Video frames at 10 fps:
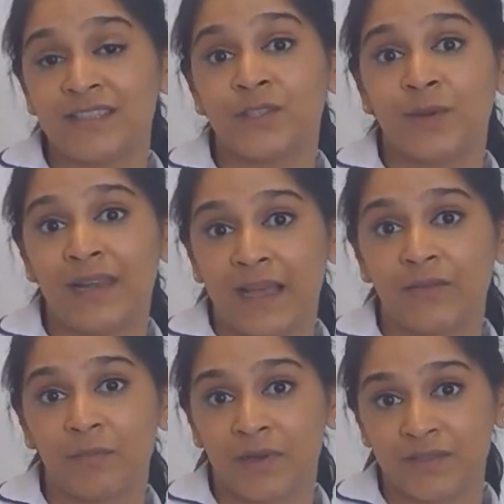to allow
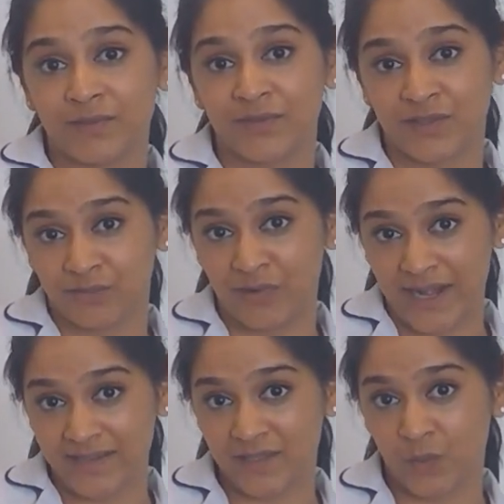the muscles to
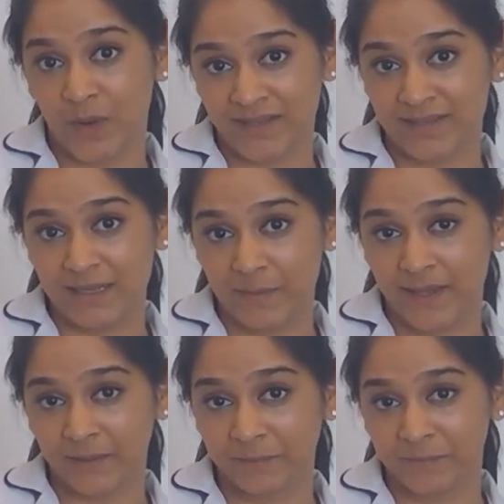rest when
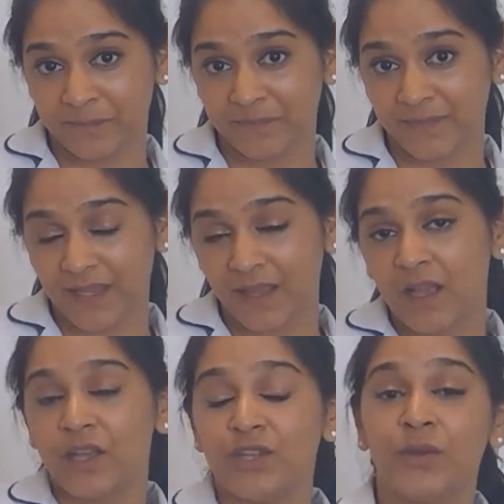sleeping.
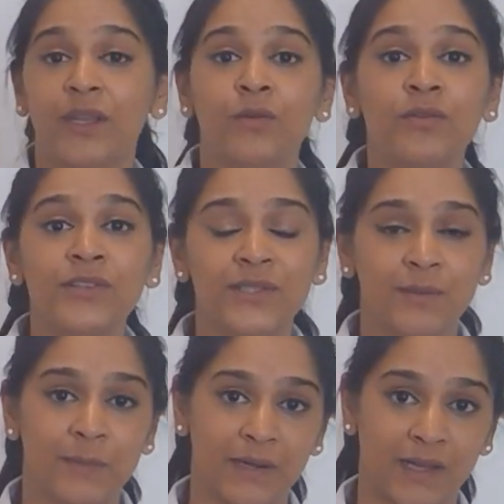You can also
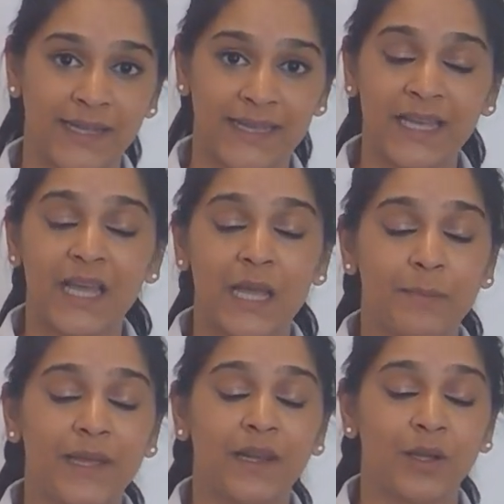apply a
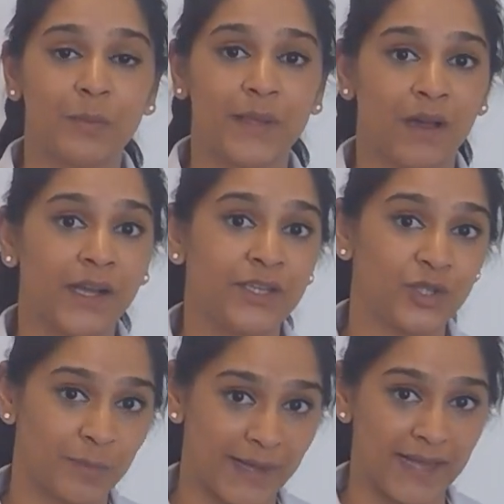pillow behind
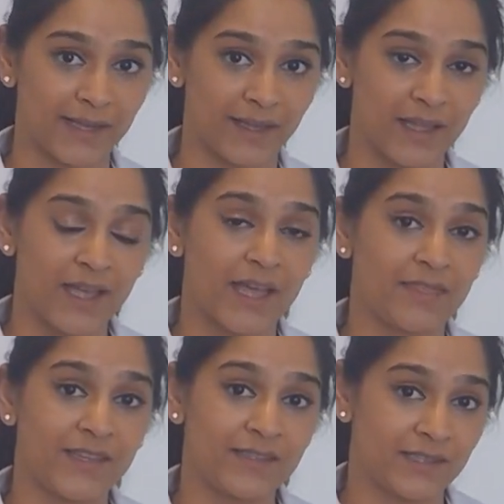your back, and
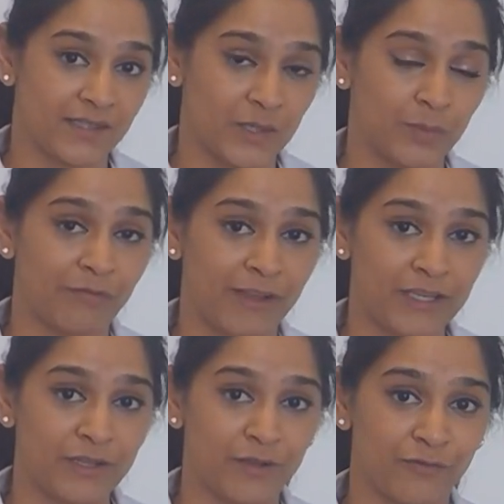this is to
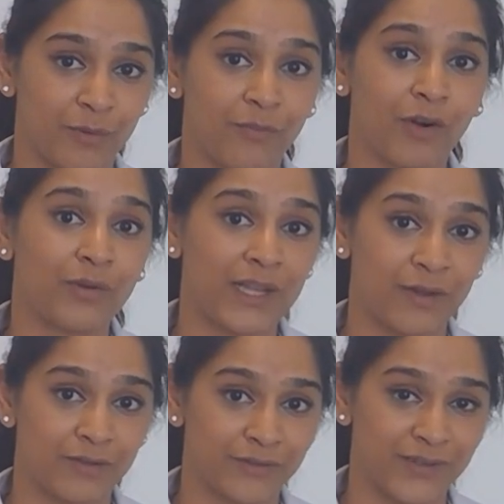prevent you from rolling
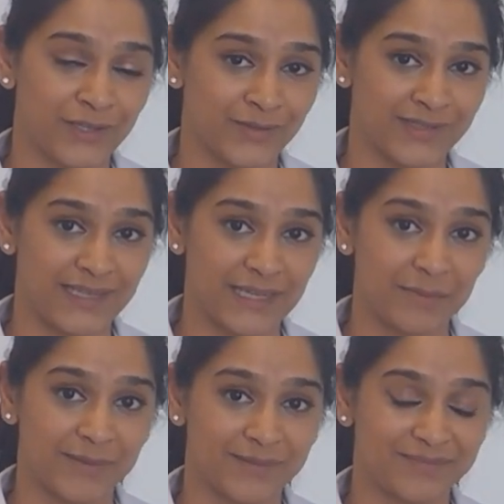over in your sleep.